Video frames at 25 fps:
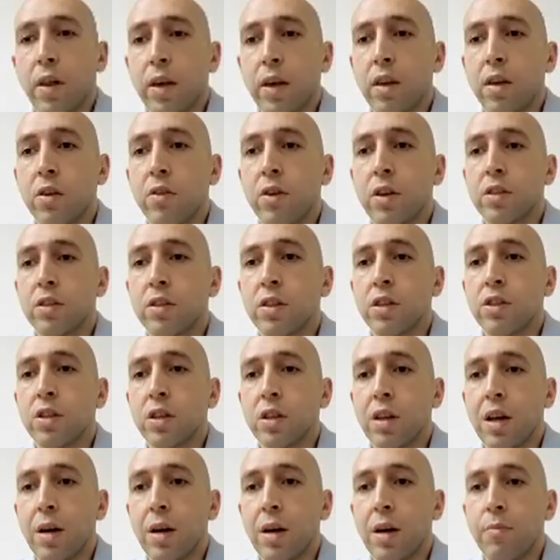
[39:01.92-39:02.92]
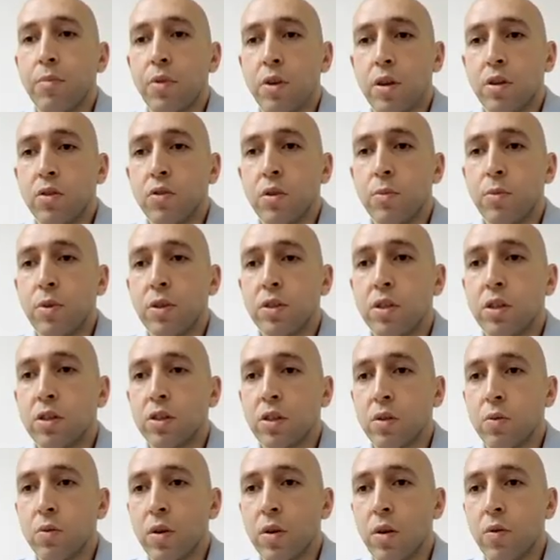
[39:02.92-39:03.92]
EOS Nation got put into a
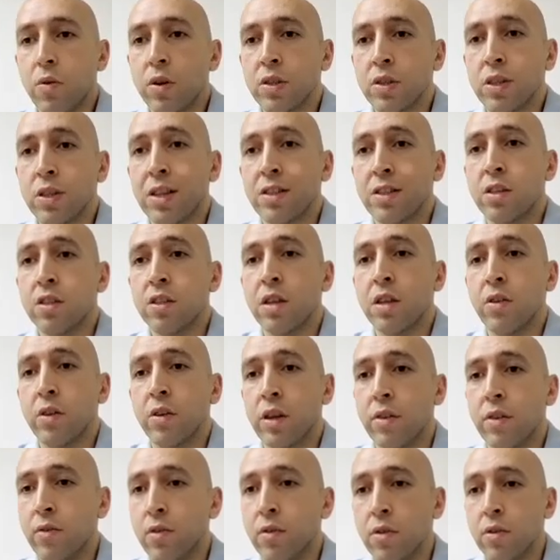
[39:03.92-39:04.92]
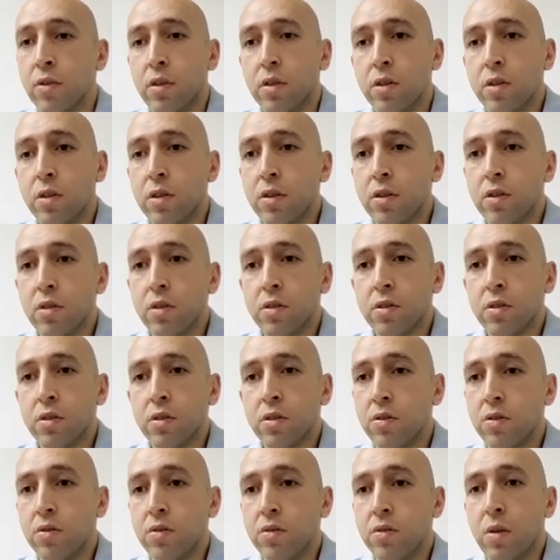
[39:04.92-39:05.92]
position where it wasn't necessary to
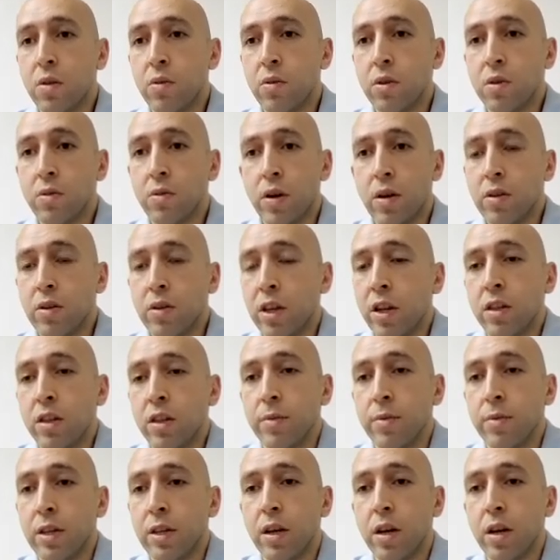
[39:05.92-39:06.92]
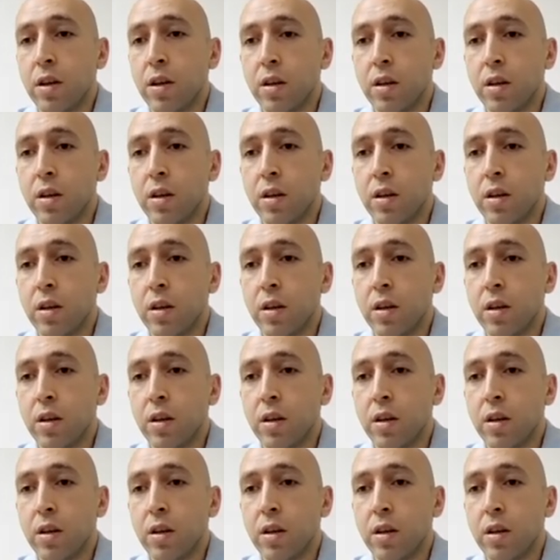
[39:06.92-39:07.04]
do what needed to be done.